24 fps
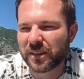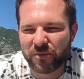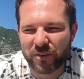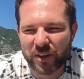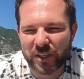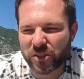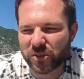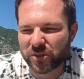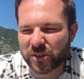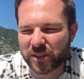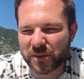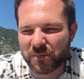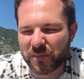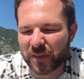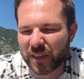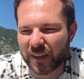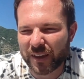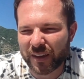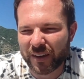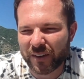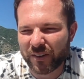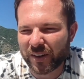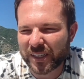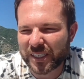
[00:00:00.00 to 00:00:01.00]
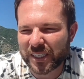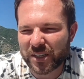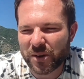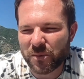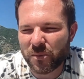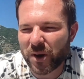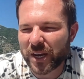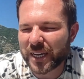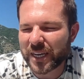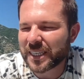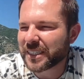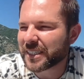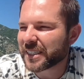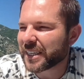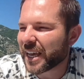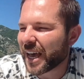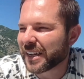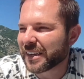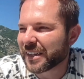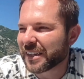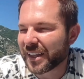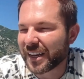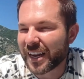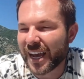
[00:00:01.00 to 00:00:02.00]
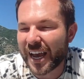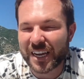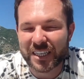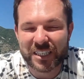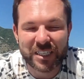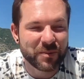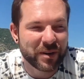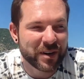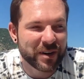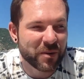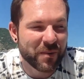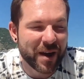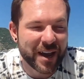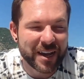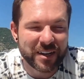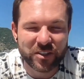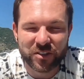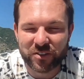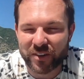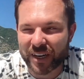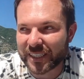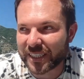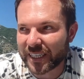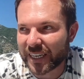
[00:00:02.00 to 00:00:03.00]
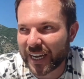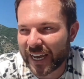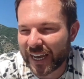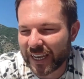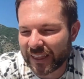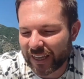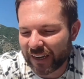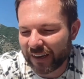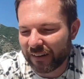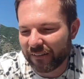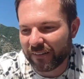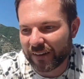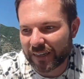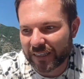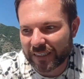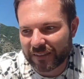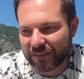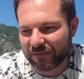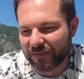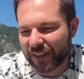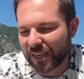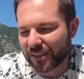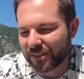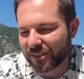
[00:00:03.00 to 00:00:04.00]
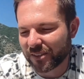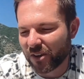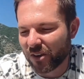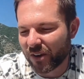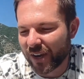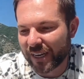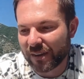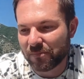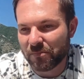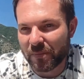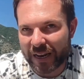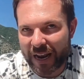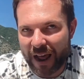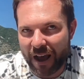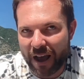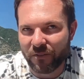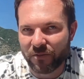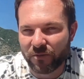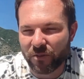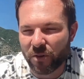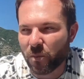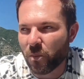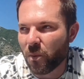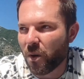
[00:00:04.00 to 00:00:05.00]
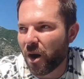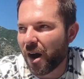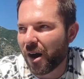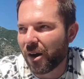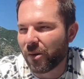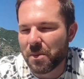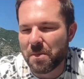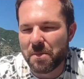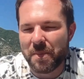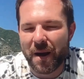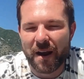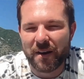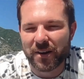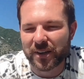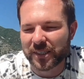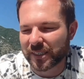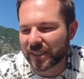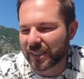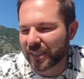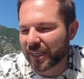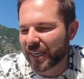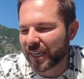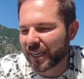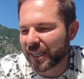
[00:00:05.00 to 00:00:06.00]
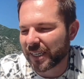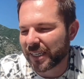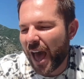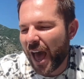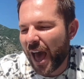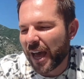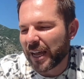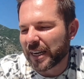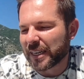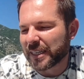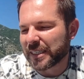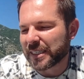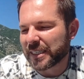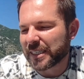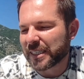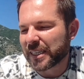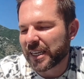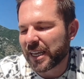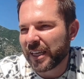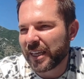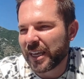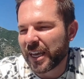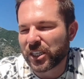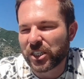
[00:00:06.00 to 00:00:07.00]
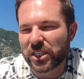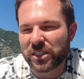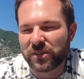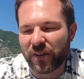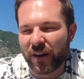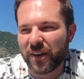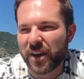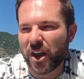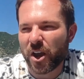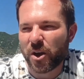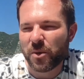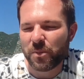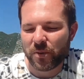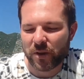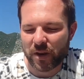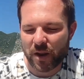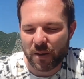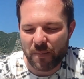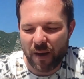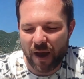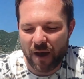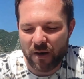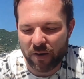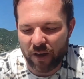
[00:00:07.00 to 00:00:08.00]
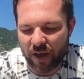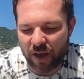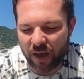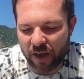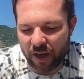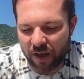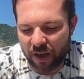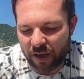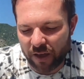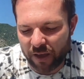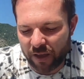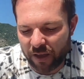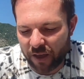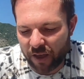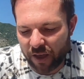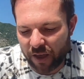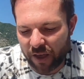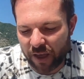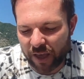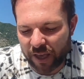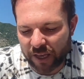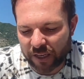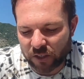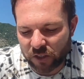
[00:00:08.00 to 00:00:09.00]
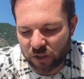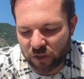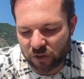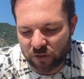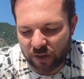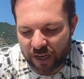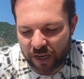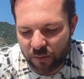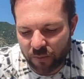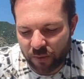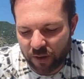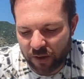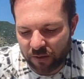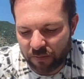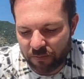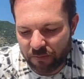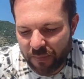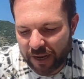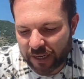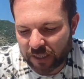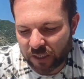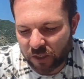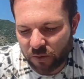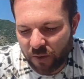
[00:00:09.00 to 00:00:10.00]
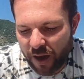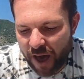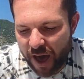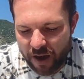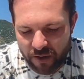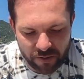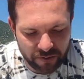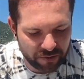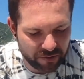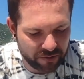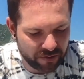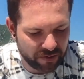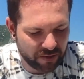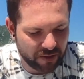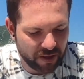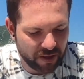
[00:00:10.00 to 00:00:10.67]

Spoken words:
fridge or something. I don't know what he said. And then I actually went away and translated the lyrics of that song. It had been out for a while, embarrassingly. And yeah, she's very open about her history with mental health